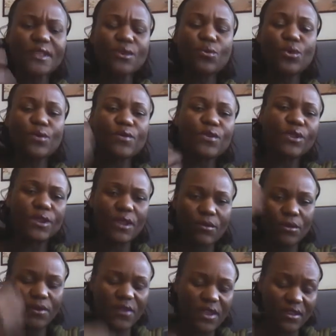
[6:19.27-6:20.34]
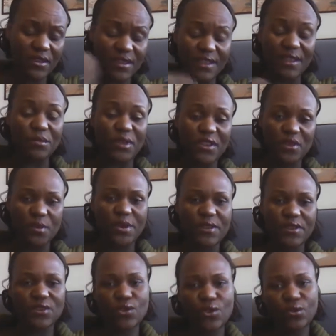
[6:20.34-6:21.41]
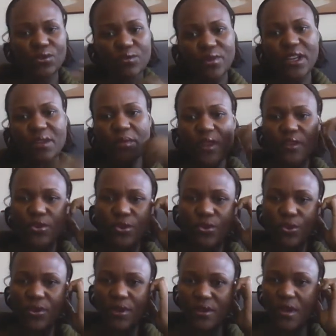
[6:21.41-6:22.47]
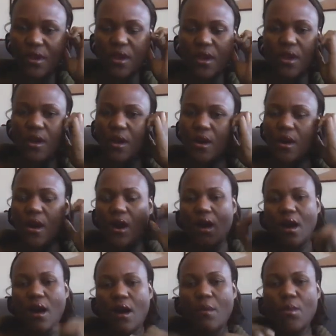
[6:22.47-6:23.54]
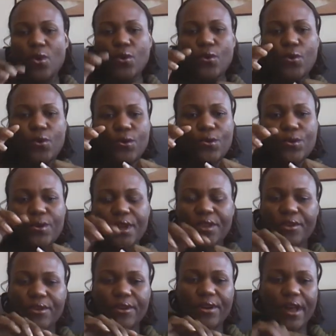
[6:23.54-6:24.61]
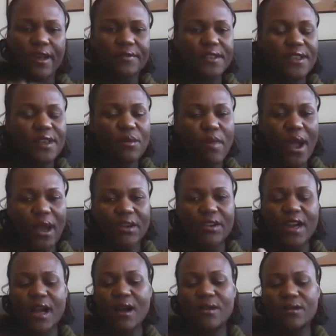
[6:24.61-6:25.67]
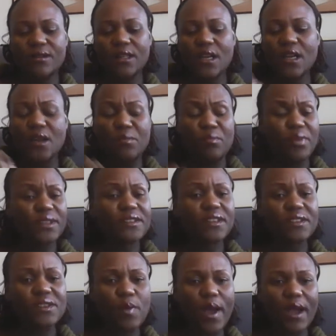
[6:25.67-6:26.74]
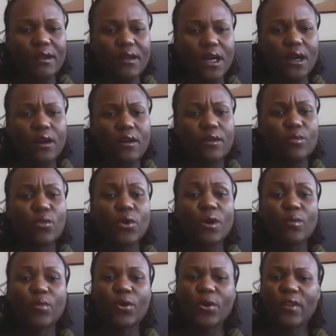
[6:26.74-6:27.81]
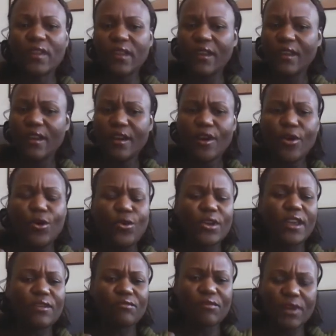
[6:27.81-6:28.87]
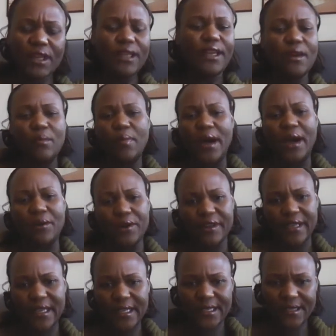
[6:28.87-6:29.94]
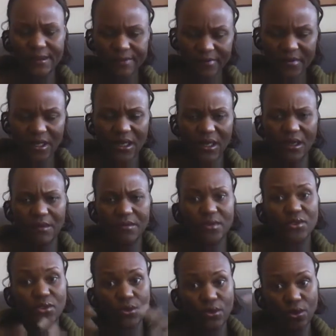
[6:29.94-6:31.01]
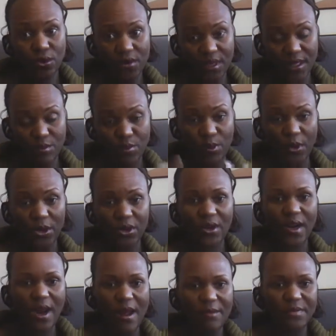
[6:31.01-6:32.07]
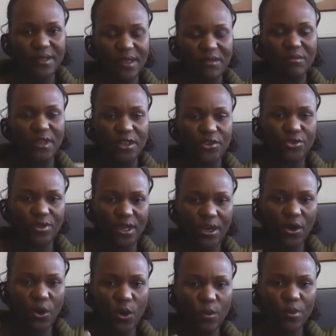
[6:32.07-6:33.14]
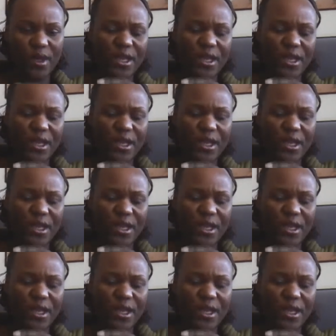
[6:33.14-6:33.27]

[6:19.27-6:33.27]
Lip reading: with the STEM experience. So we bring mentors who either have STEM background, business background, more importantly, who can really empower kids. So the program, STEM Mentoring Hope,